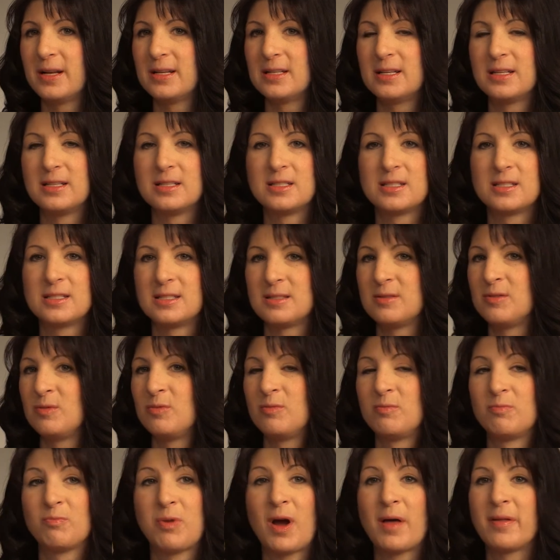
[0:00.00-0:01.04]
it is
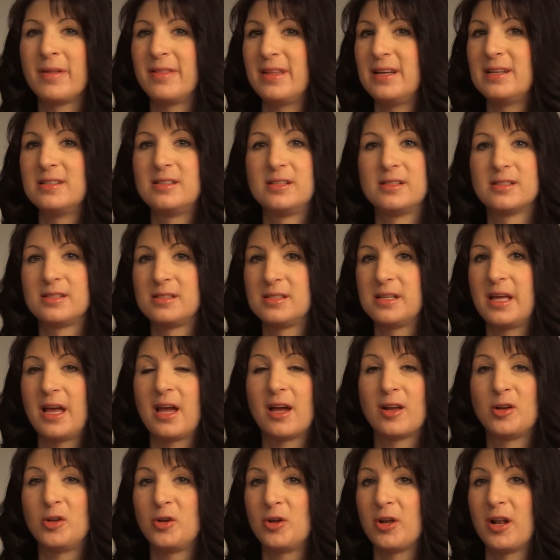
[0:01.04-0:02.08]
probably the easiest
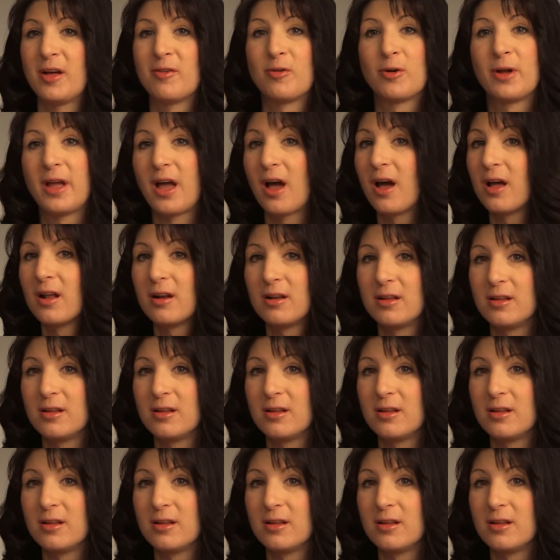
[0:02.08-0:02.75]
scan you could ever get.